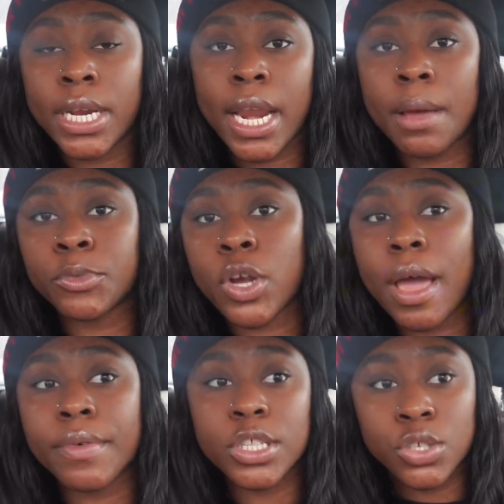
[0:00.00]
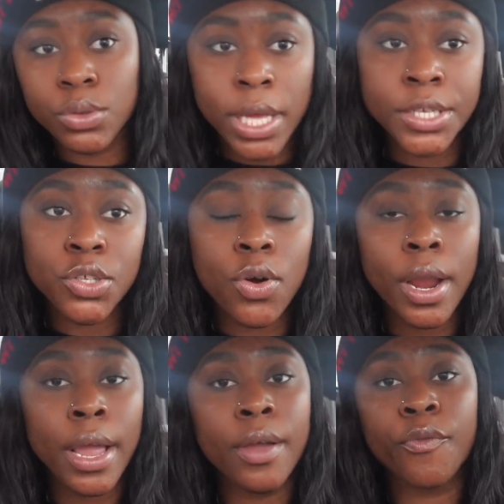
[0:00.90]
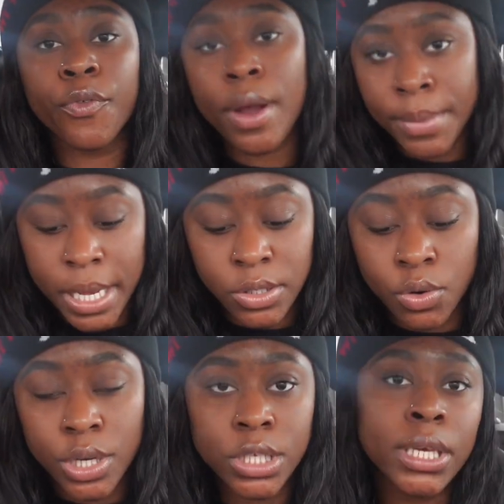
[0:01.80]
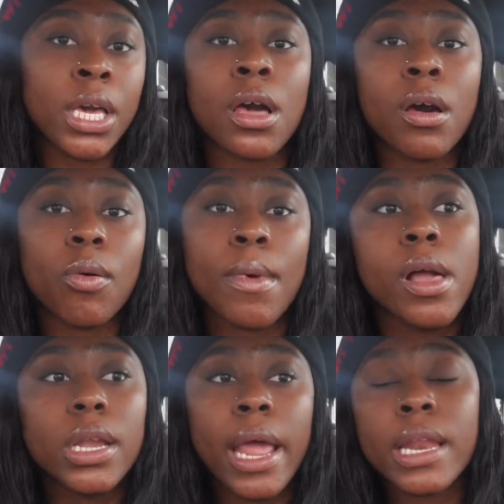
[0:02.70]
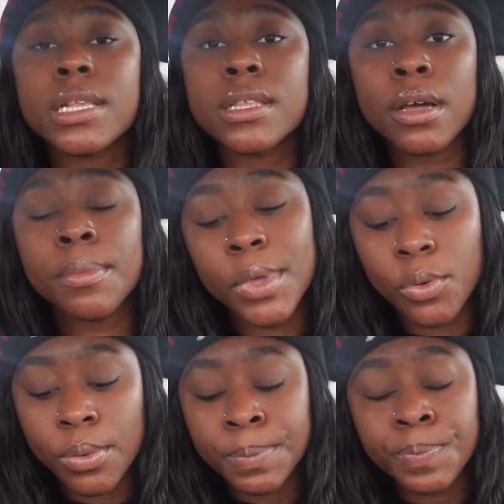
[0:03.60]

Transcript: That I'm driving to that store and from that store to get home. That is the commute.